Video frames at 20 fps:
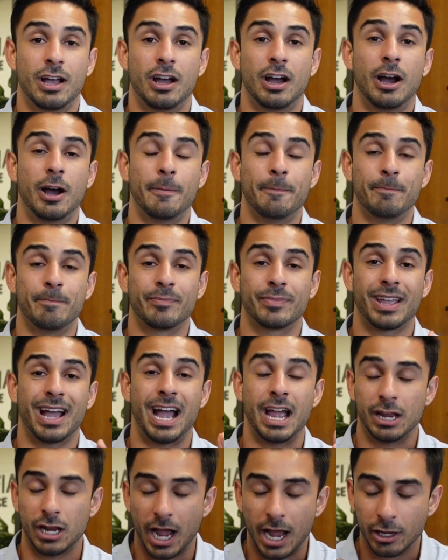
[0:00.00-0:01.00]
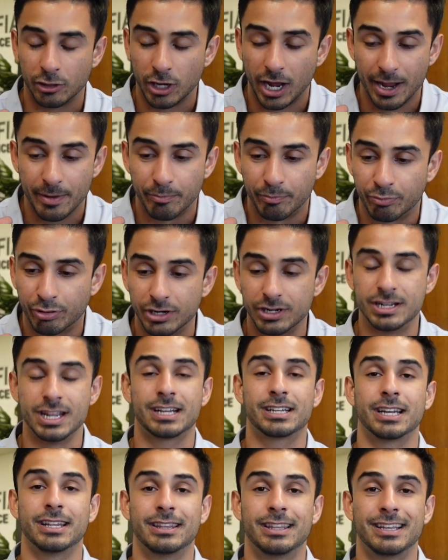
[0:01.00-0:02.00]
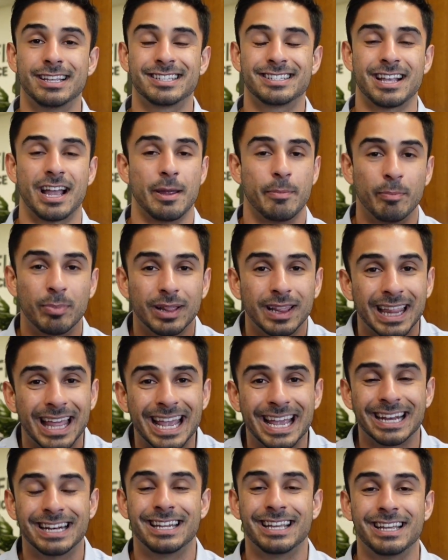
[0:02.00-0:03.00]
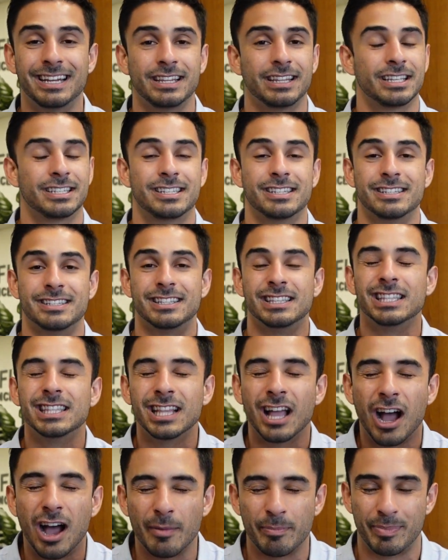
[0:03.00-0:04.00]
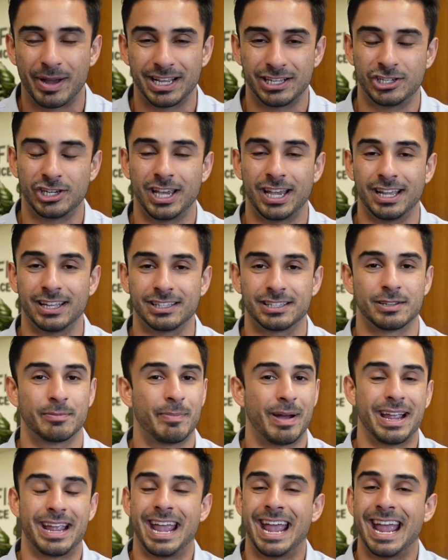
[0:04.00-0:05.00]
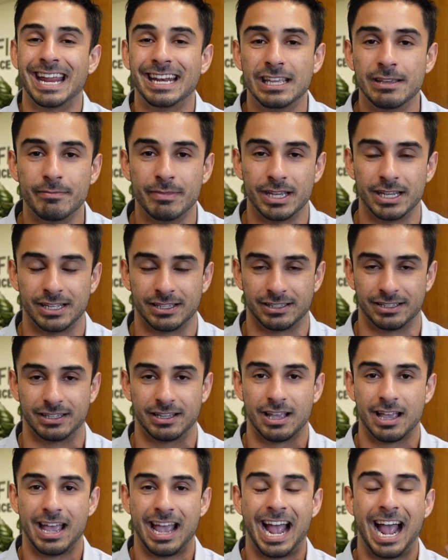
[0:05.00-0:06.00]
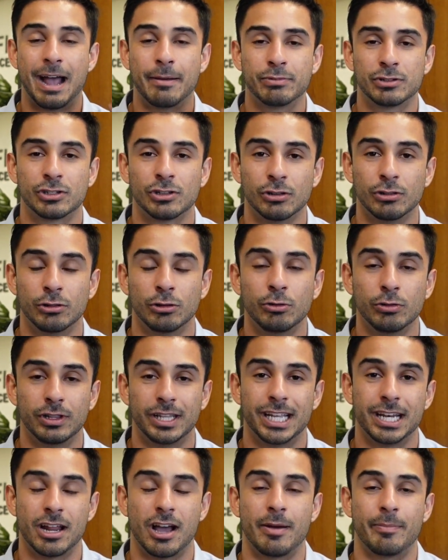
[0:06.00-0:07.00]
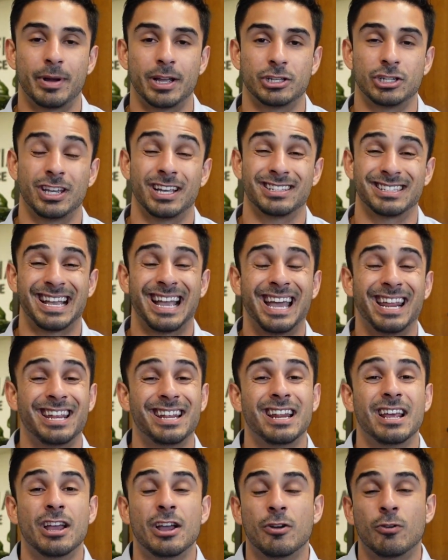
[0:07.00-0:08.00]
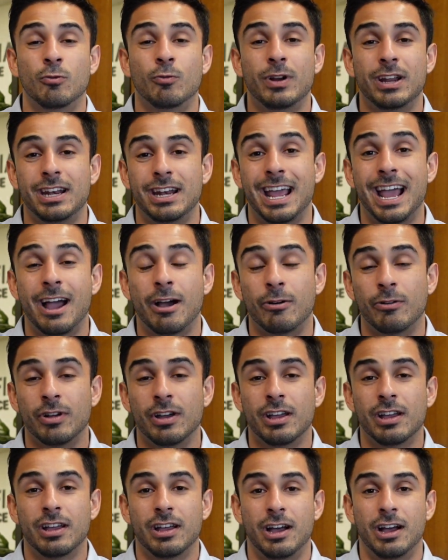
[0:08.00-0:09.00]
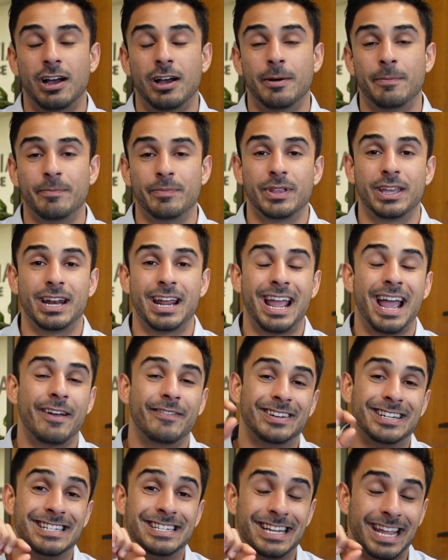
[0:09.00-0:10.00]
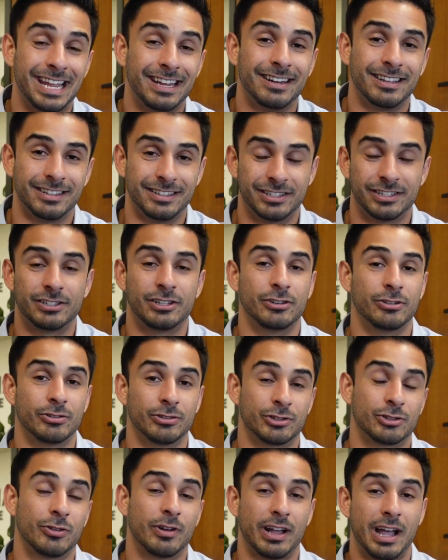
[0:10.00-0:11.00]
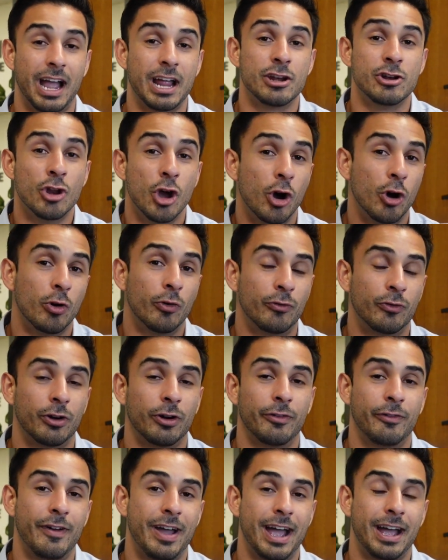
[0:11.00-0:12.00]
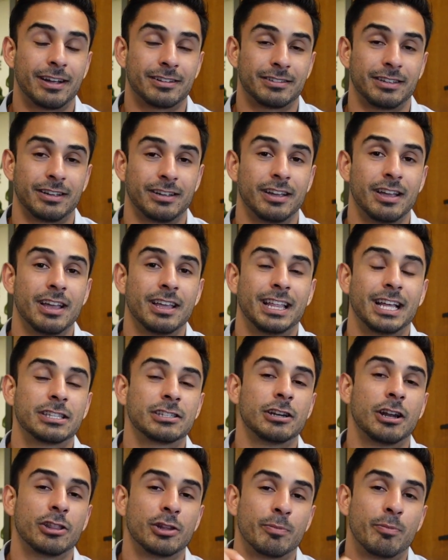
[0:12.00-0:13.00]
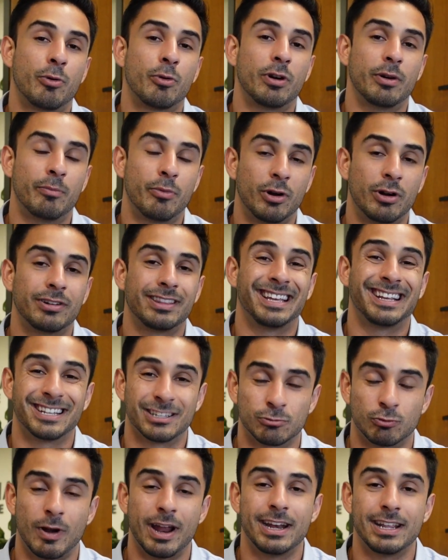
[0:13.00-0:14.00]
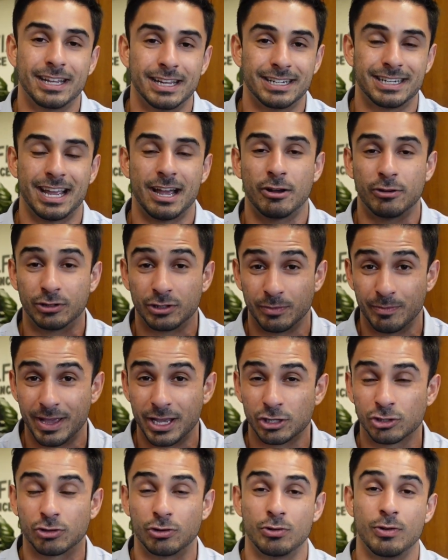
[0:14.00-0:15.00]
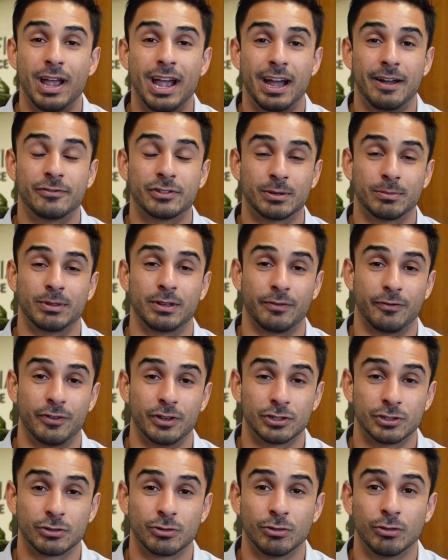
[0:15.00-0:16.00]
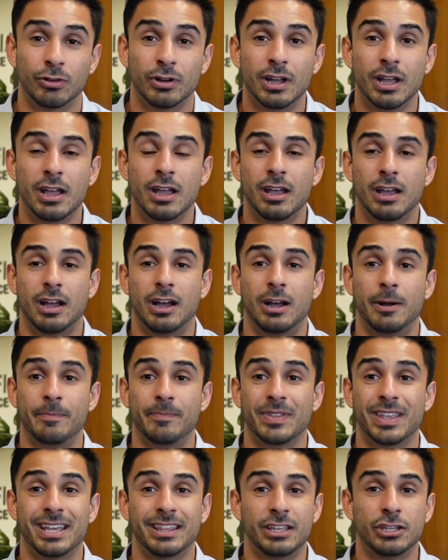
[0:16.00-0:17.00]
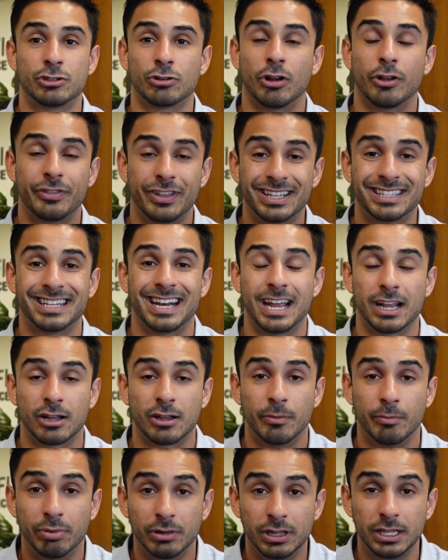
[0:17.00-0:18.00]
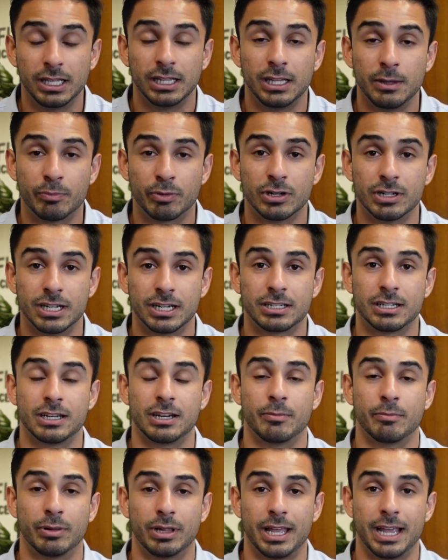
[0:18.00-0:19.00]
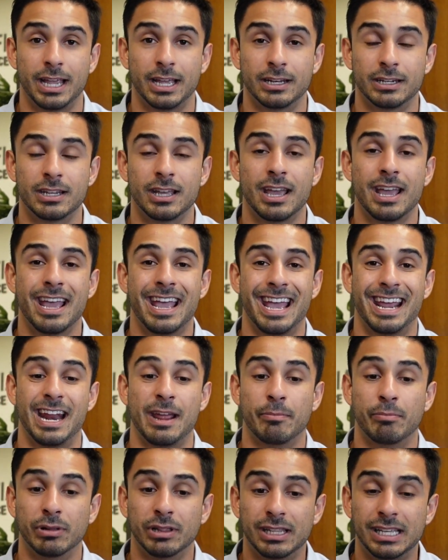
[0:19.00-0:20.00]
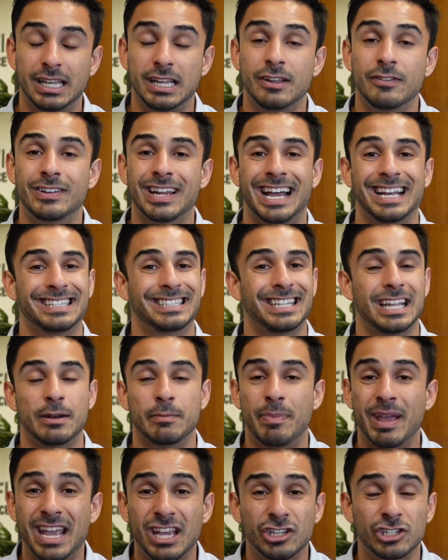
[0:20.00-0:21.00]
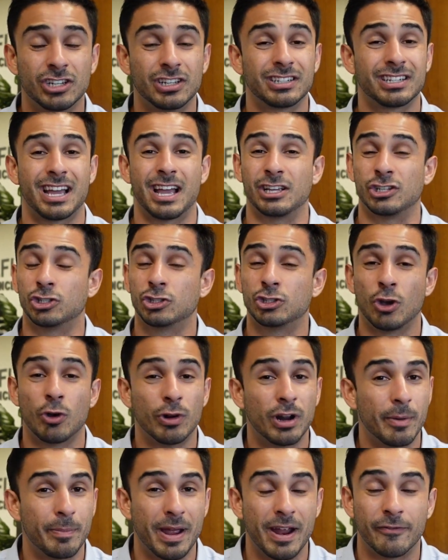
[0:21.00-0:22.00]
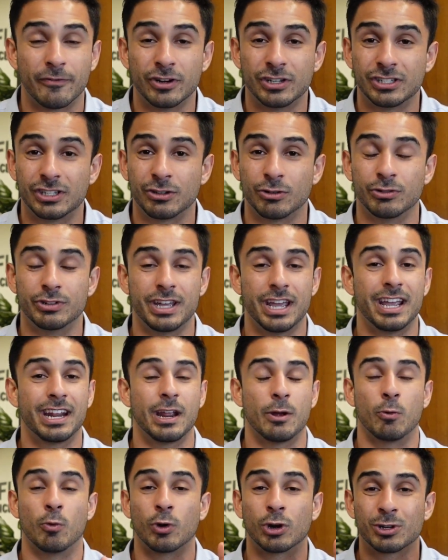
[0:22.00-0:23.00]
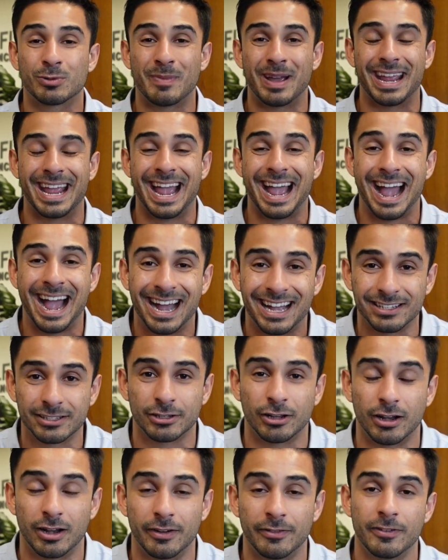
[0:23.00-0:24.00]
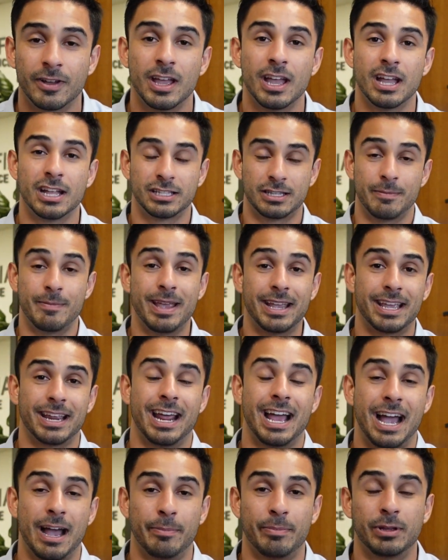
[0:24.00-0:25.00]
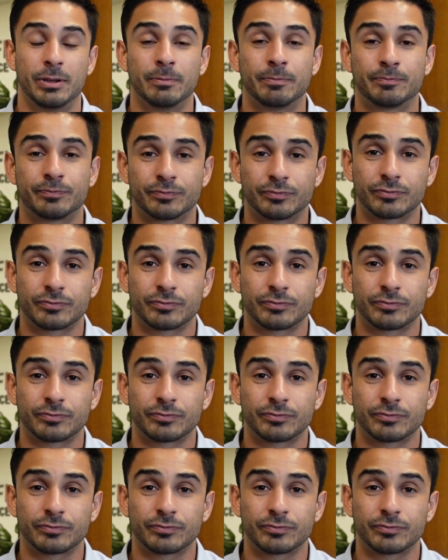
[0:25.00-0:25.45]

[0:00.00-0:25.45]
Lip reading: I predicted this. I planned it. This is not by chance by any means. Absolutely not by chance. I had it written out. And I have it dated still, so I know for a fact. Like, that's another important thing, is writing it down to make sure you have something physical. These are all things that I completely predicted and planned, and I believed. I stayed patient. I showed up every single day, and I worked my ass off to make it happen.